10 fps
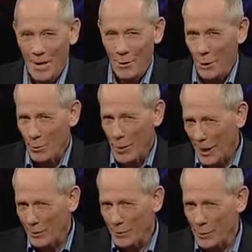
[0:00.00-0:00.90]
No
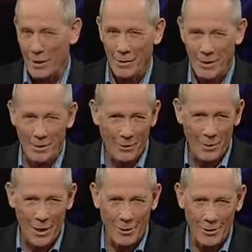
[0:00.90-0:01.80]
advertising on
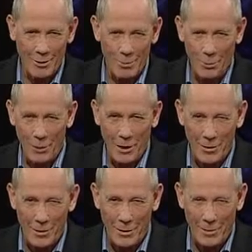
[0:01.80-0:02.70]
the national
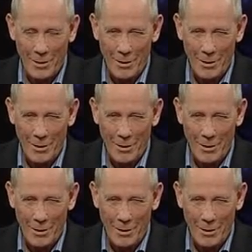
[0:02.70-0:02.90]
broadcaster,